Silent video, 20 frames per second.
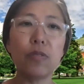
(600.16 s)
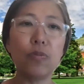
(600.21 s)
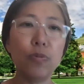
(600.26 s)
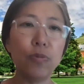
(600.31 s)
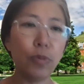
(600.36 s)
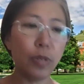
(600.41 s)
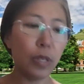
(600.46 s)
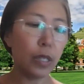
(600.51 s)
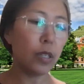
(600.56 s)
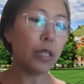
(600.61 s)

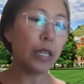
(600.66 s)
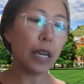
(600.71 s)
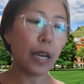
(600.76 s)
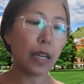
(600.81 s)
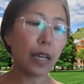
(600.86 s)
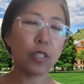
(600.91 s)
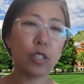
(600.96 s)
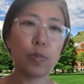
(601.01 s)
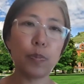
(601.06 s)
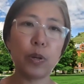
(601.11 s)
really
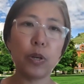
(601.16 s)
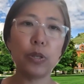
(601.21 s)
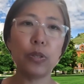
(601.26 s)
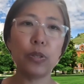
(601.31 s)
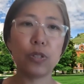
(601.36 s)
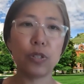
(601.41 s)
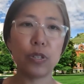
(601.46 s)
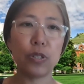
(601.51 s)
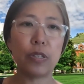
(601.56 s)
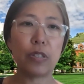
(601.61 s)
expose
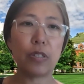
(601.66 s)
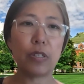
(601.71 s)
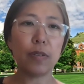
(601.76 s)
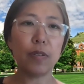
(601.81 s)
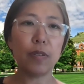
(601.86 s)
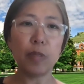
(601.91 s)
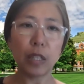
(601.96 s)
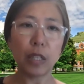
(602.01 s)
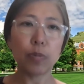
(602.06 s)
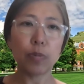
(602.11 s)

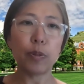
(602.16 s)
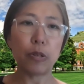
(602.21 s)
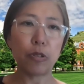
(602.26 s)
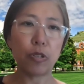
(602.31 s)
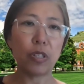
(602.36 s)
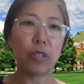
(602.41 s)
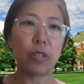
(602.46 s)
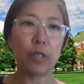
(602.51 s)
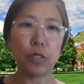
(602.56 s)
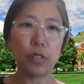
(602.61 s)

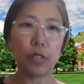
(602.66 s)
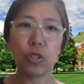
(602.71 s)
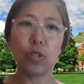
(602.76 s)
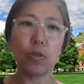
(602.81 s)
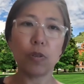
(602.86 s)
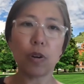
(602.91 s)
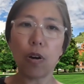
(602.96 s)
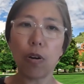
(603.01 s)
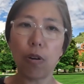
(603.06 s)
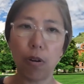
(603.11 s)
students to
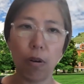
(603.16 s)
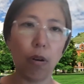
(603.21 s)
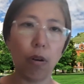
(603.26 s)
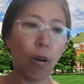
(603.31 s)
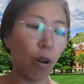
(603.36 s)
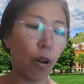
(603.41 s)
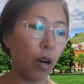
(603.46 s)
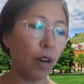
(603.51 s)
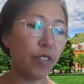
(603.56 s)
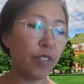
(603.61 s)

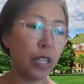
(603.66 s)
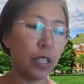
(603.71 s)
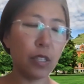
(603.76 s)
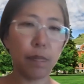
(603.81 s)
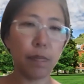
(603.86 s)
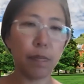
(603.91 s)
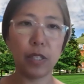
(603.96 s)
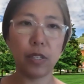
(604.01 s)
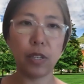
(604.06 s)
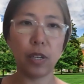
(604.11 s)
all of these
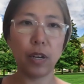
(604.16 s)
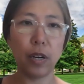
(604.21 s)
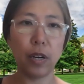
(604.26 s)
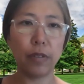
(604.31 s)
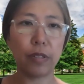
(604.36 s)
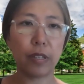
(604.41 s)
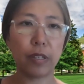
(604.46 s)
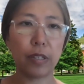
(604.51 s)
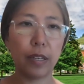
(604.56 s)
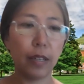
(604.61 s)

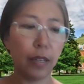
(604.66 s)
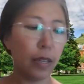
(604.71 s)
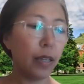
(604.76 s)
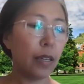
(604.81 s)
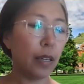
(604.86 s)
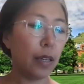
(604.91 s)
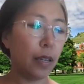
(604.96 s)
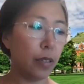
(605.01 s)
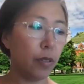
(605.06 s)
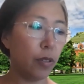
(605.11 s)
materials
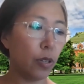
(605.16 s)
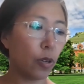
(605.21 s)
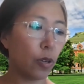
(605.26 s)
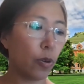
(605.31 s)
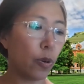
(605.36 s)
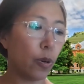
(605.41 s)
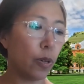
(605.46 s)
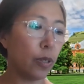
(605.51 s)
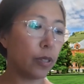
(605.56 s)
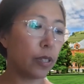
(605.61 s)
in the
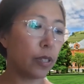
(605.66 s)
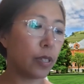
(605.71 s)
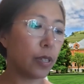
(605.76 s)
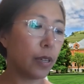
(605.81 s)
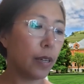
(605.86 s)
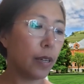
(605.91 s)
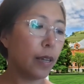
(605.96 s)
course.